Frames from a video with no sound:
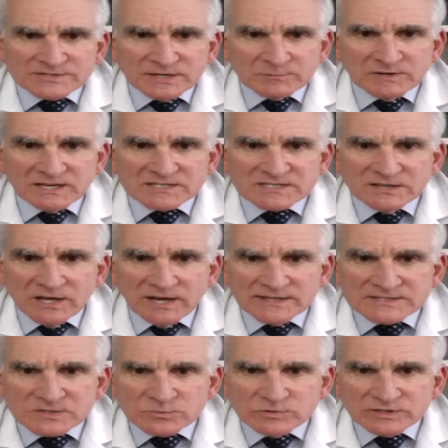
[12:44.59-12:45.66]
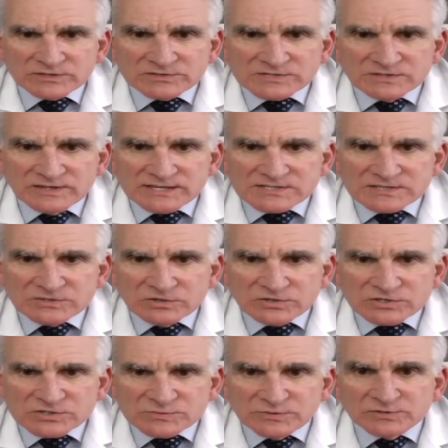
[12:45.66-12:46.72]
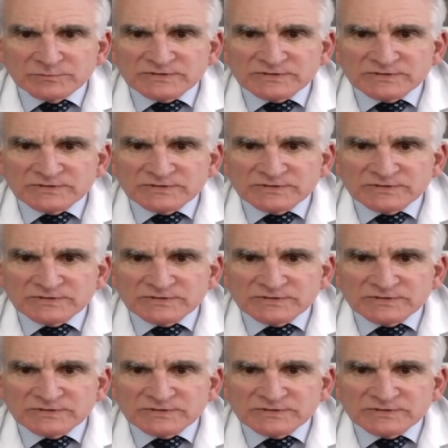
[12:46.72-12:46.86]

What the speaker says: that makes lines and wrinkles less noticeable